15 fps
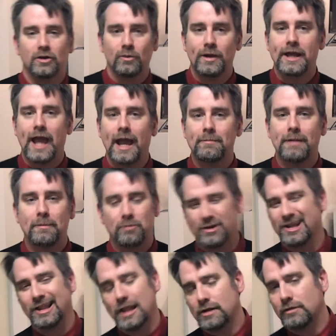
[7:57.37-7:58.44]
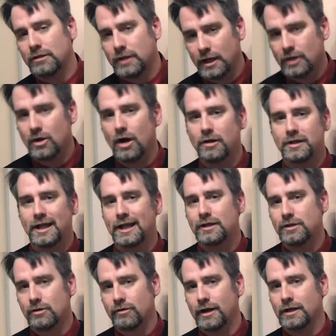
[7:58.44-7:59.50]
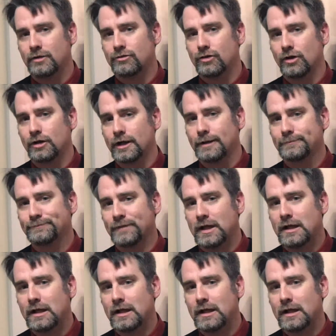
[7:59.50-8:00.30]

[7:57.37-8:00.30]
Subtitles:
we came up with a little thing called the integrated circuit.